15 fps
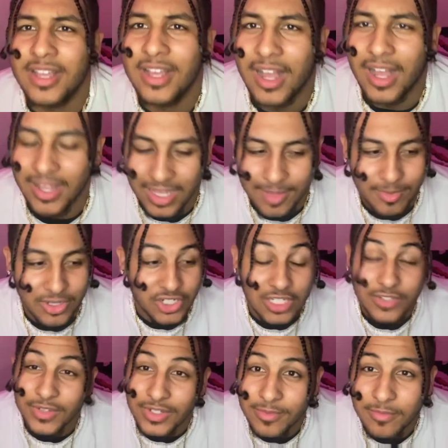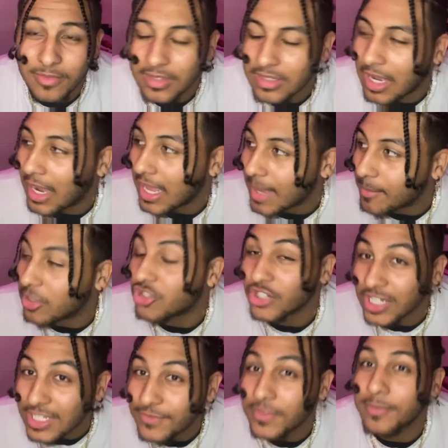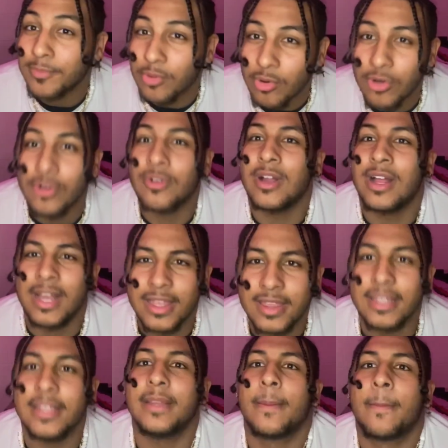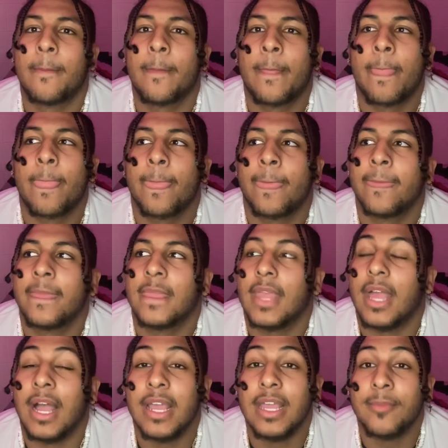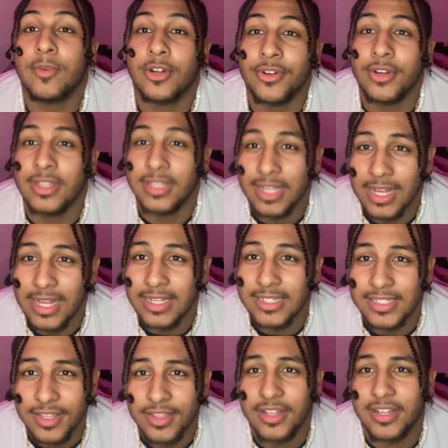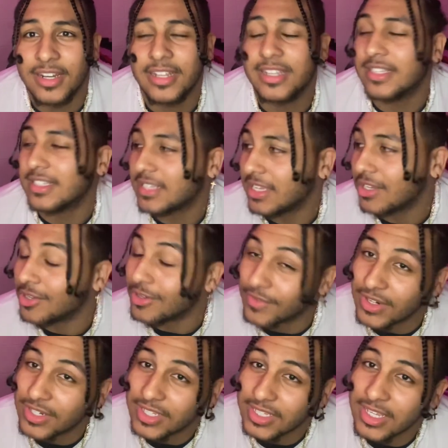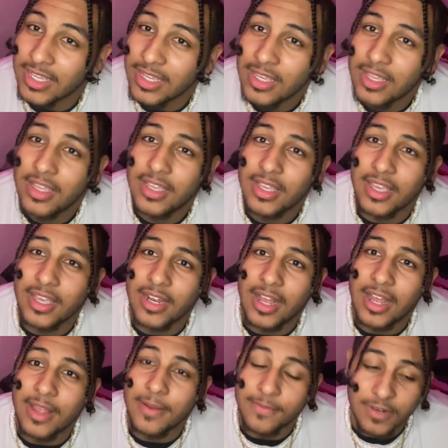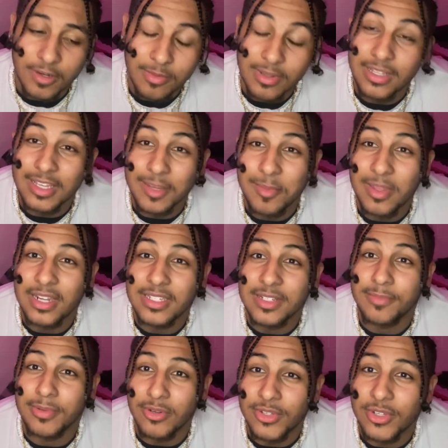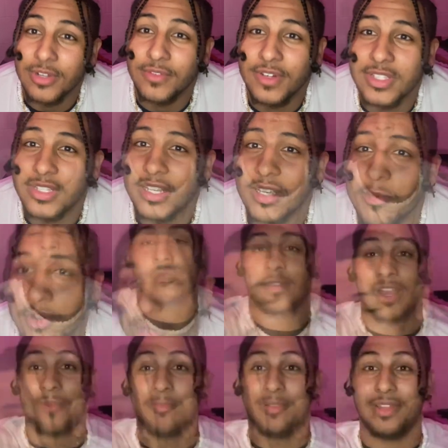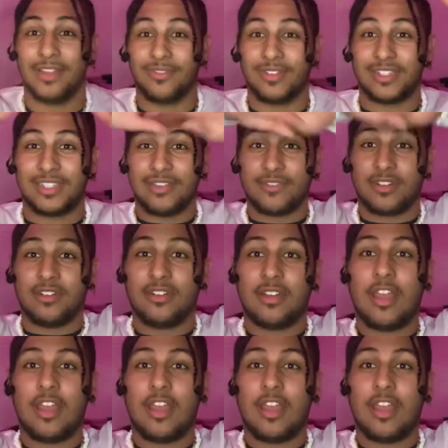I am a transfer I am a transfer portal athlete. I am currently at Southern Connecticut State University and I am verbally committed to Post University and what I play receiver.